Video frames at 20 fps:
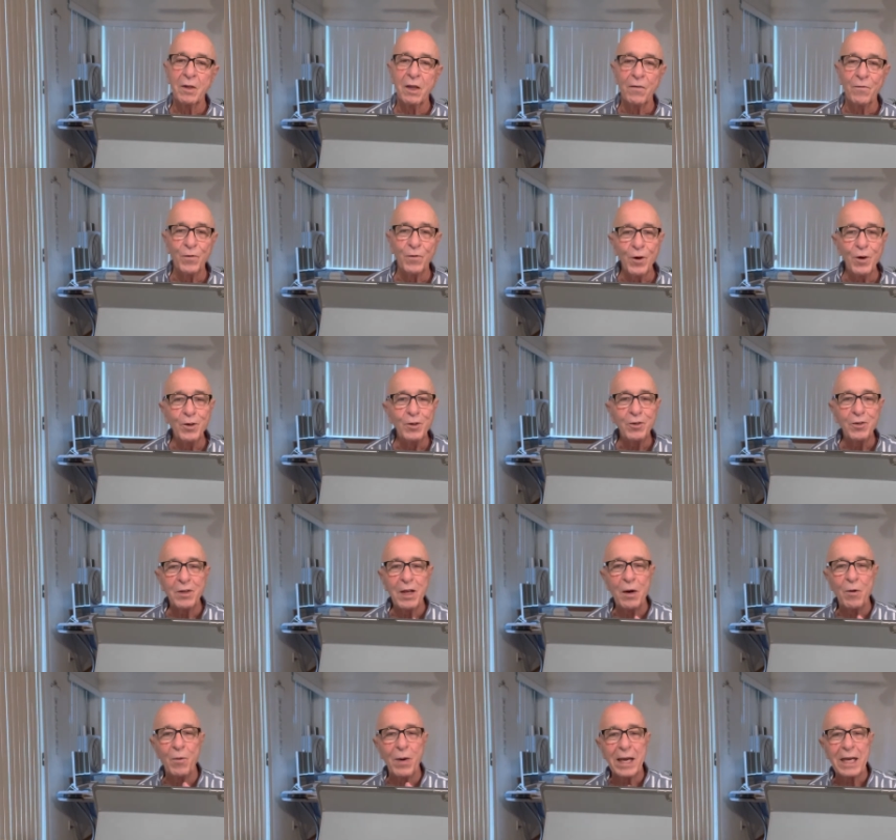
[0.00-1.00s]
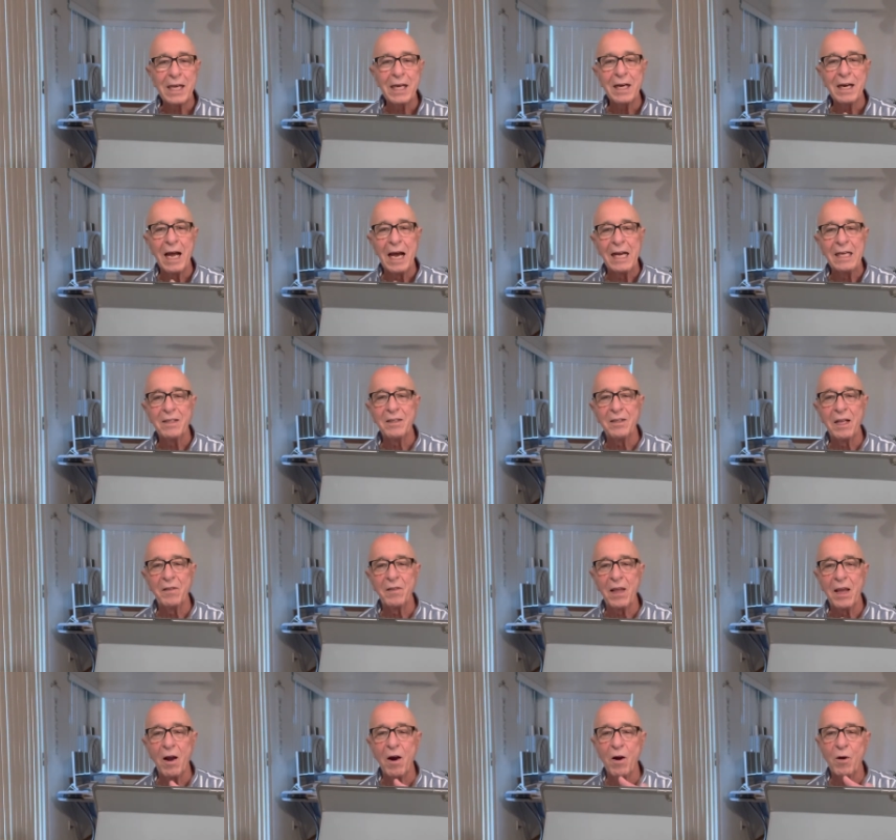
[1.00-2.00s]
First, they recognize that
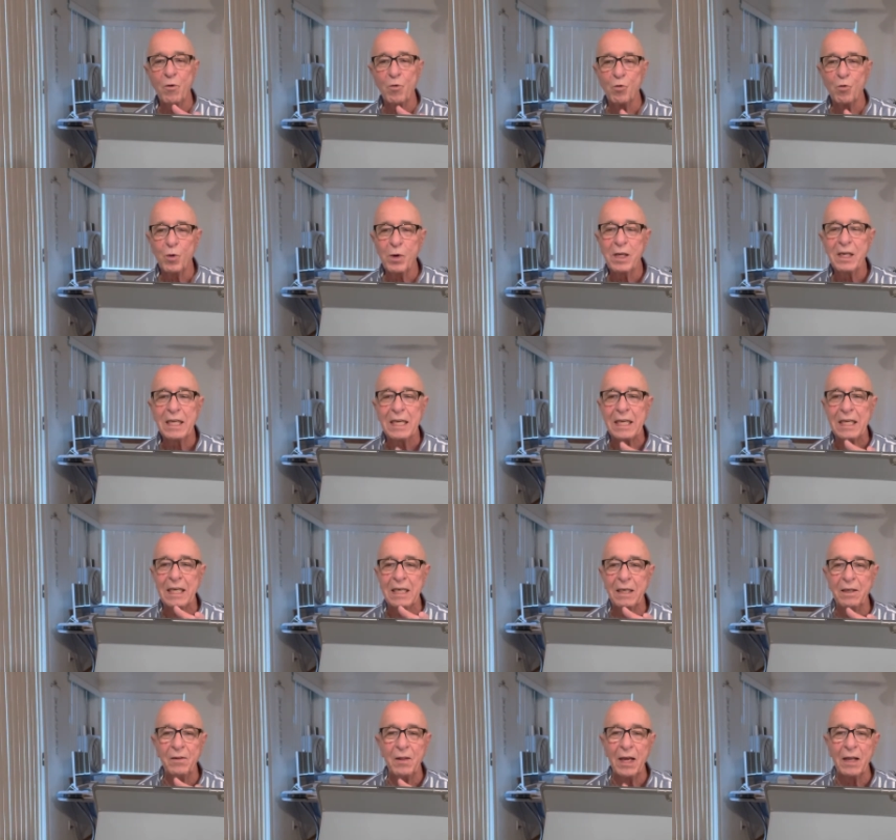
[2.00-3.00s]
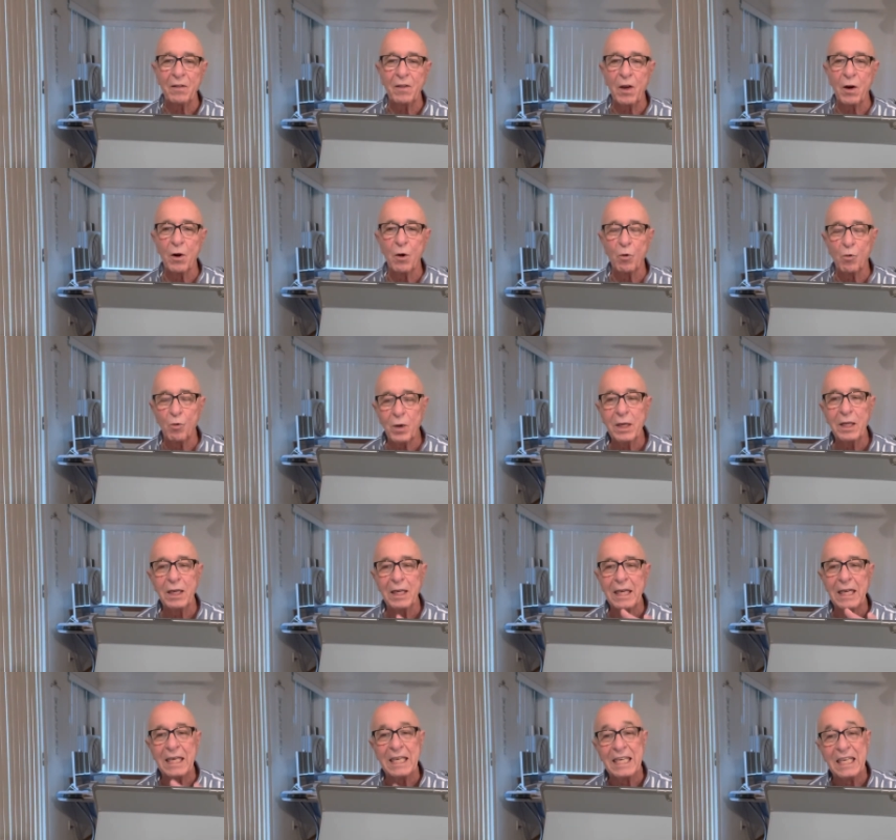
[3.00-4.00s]
they aren't really, that they're
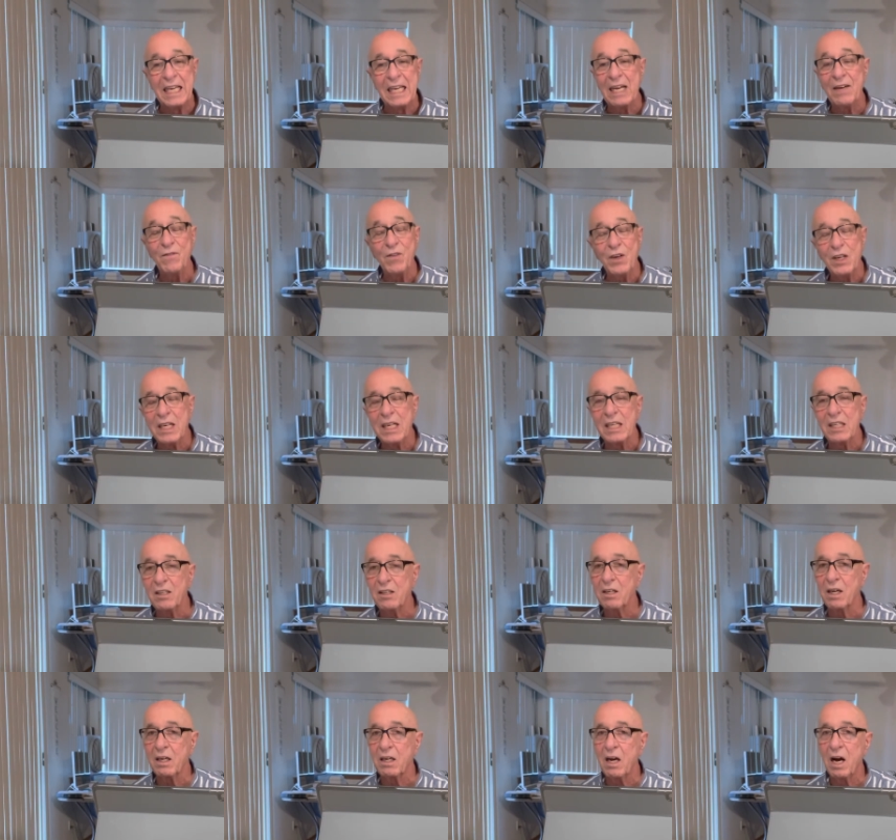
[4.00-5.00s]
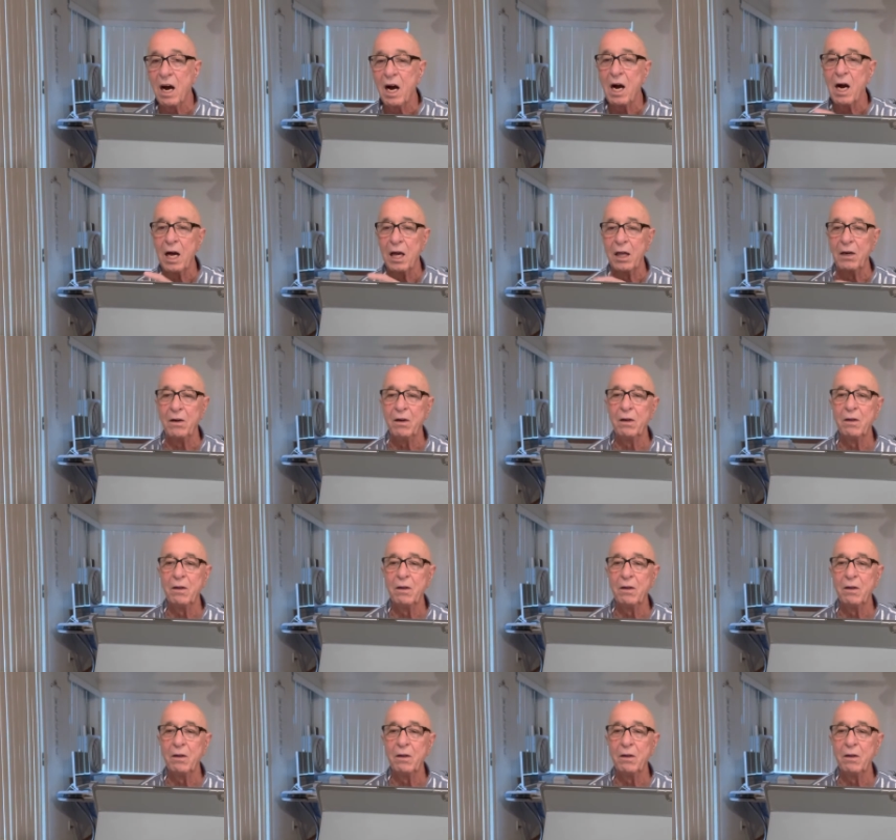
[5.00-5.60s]
really giving it to God.